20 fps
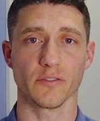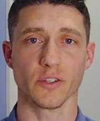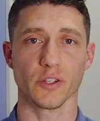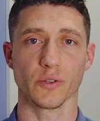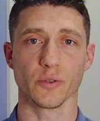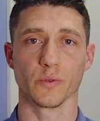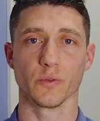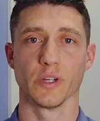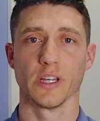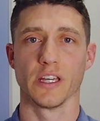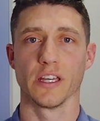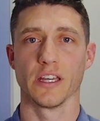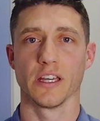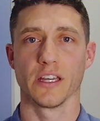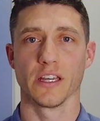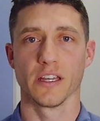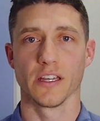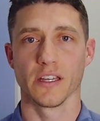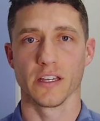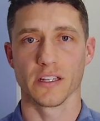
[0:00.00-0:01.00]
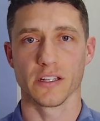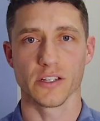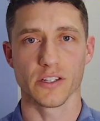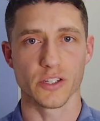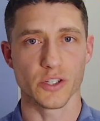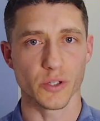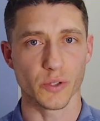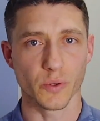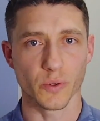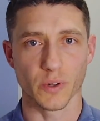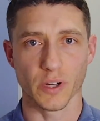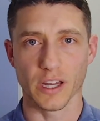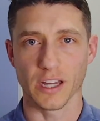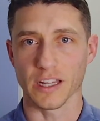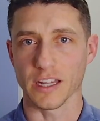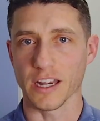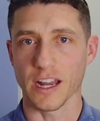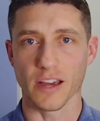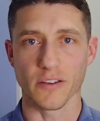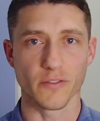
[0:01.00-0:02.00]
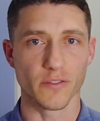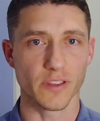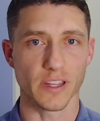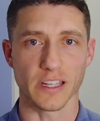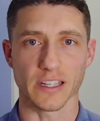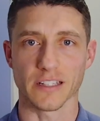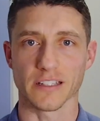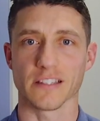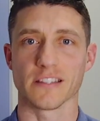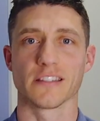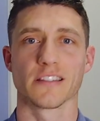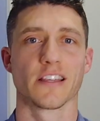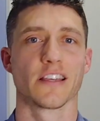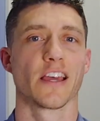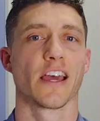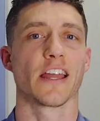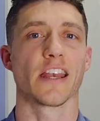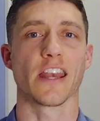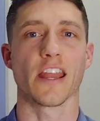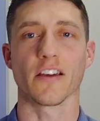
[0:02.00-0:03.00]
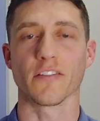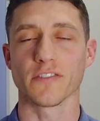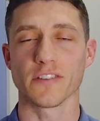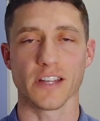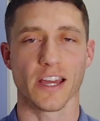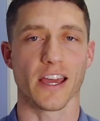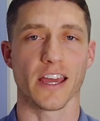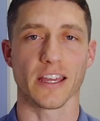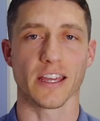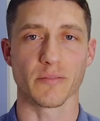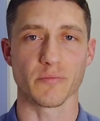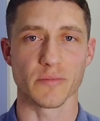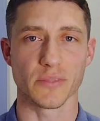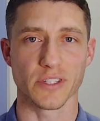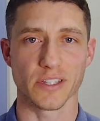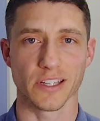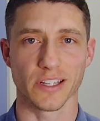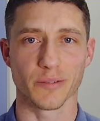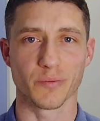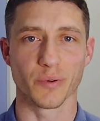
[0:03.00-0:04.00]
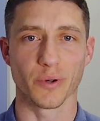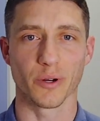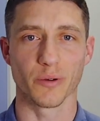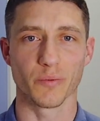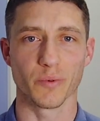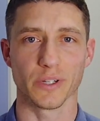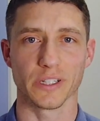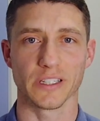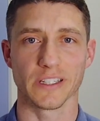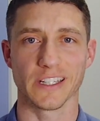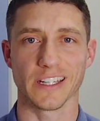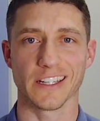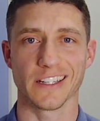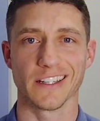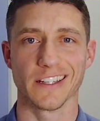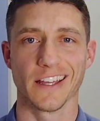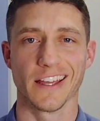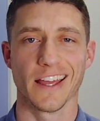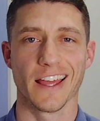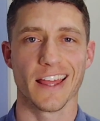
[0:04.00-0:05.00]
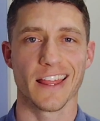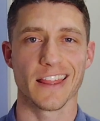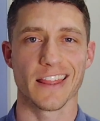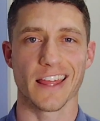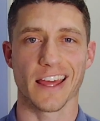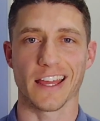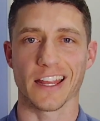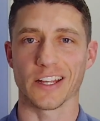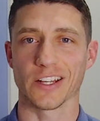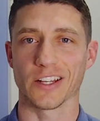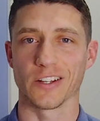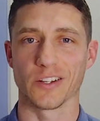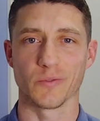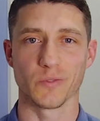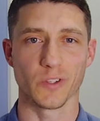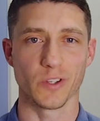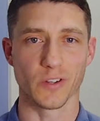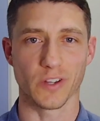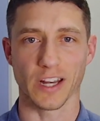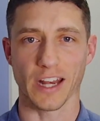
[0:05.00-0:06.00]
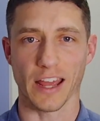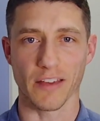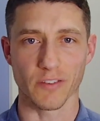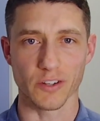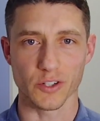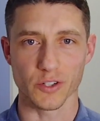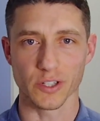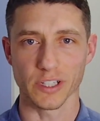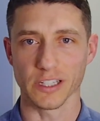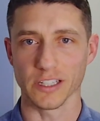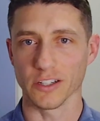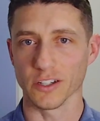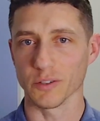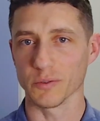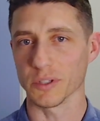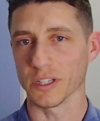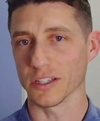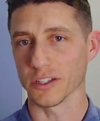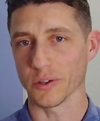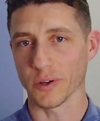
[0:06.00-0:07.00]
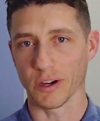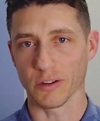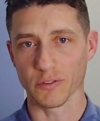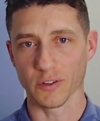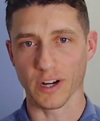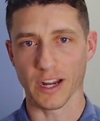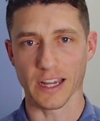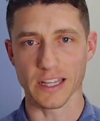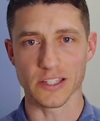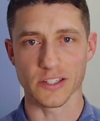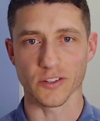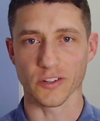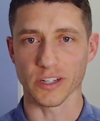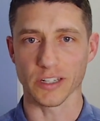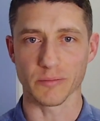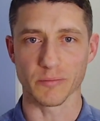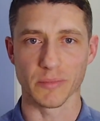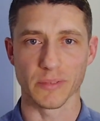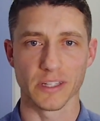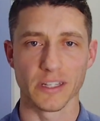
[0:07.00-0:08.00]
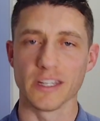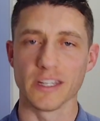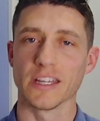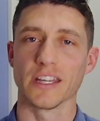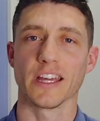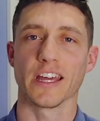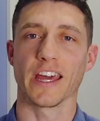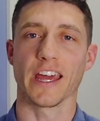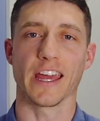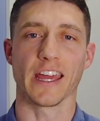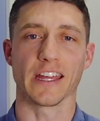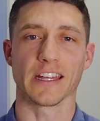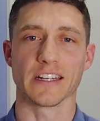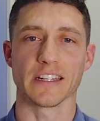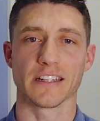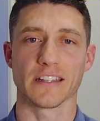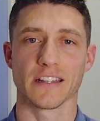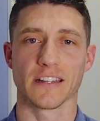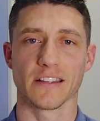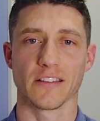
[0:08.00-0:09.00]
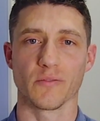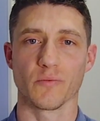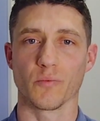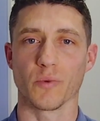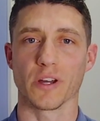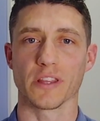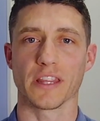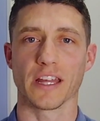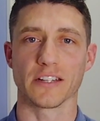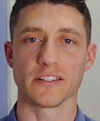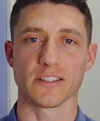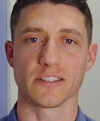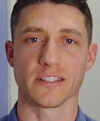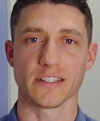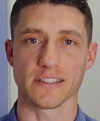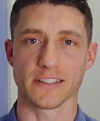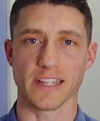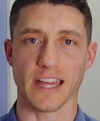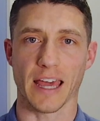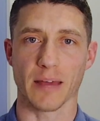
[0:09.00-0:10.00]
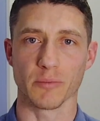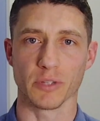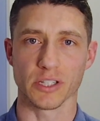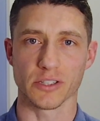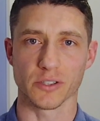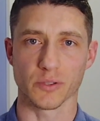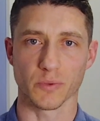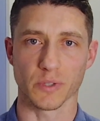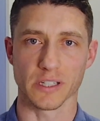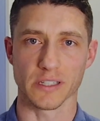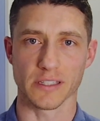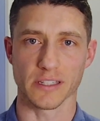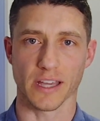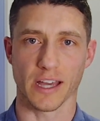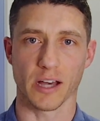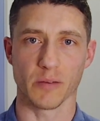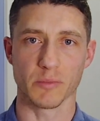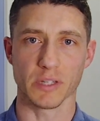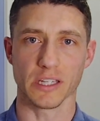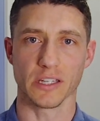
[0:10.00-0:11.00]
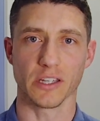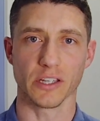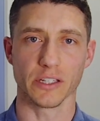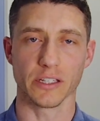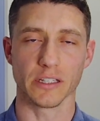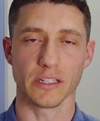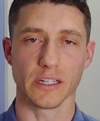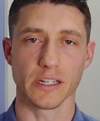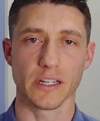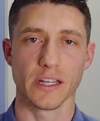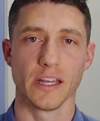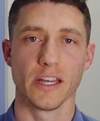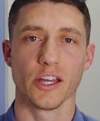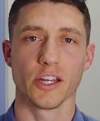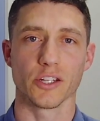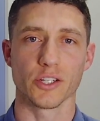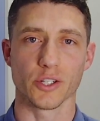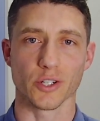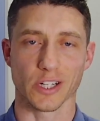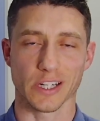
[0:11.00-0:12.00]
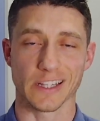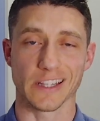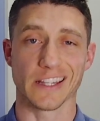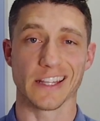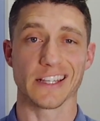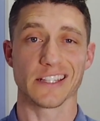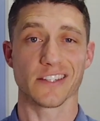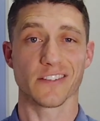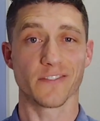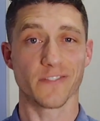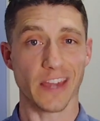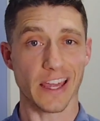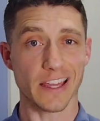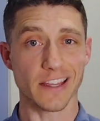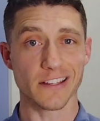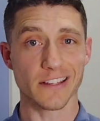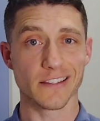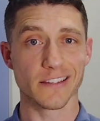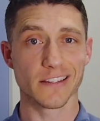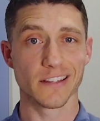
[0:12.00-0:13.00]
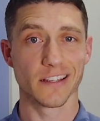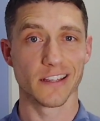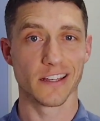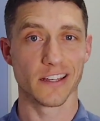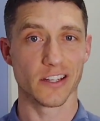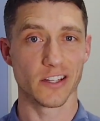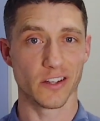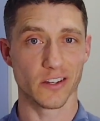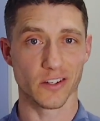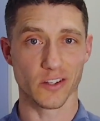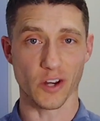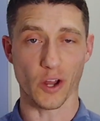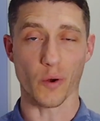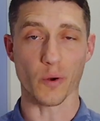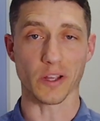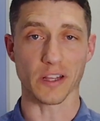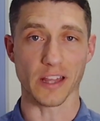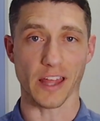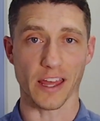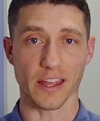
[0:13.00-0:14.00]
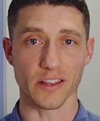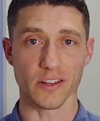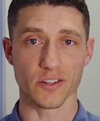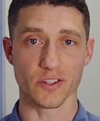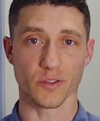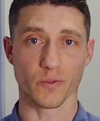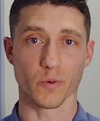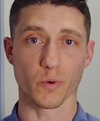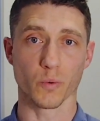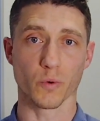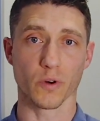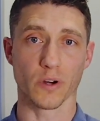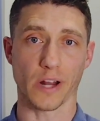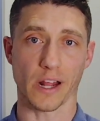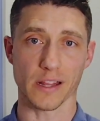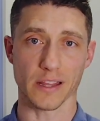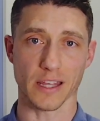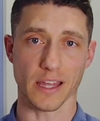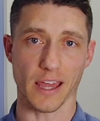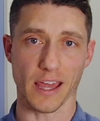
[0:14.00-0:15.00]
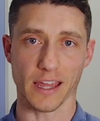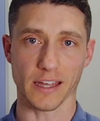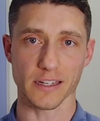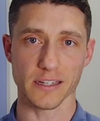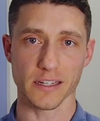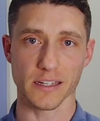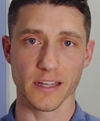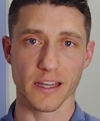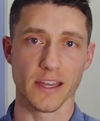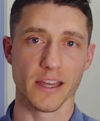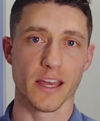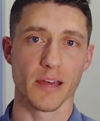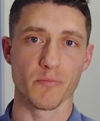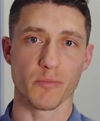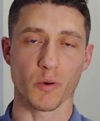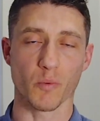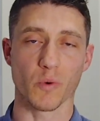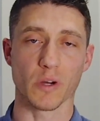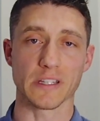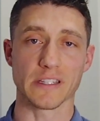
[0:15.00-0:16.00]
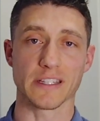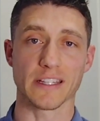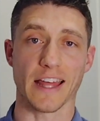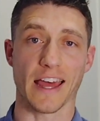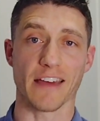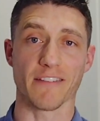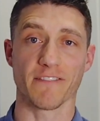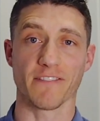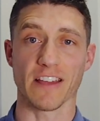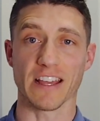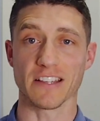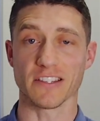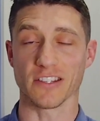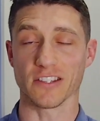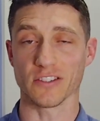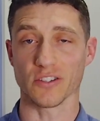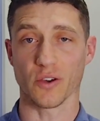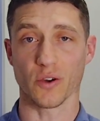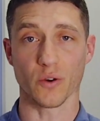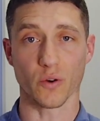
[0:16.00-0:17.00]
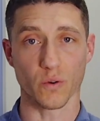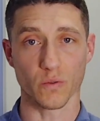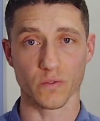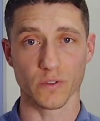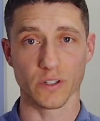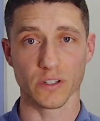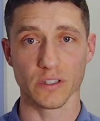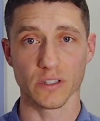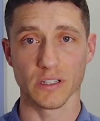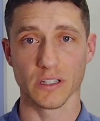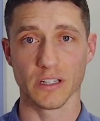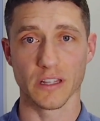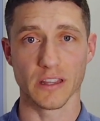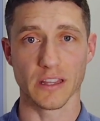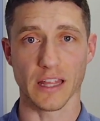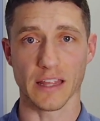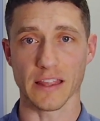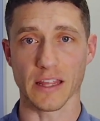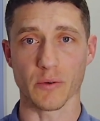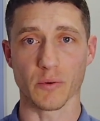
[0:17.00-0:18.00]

you do enough things enough times appropriately, then you can have a treat, or we can go out for ice cream. And what that just established was, I'll be good during this phase, knowing that there's a reward at the end. But once that phase is over, then